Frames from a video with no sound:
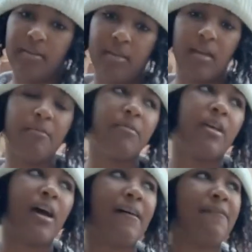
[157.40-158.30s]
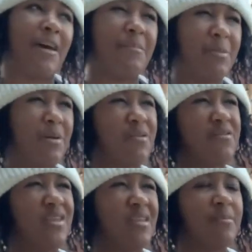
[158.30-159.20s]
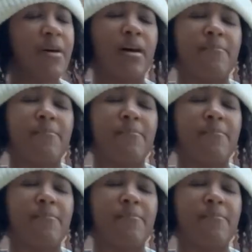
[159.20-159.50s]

Like I don't really have that many pairs of jeans but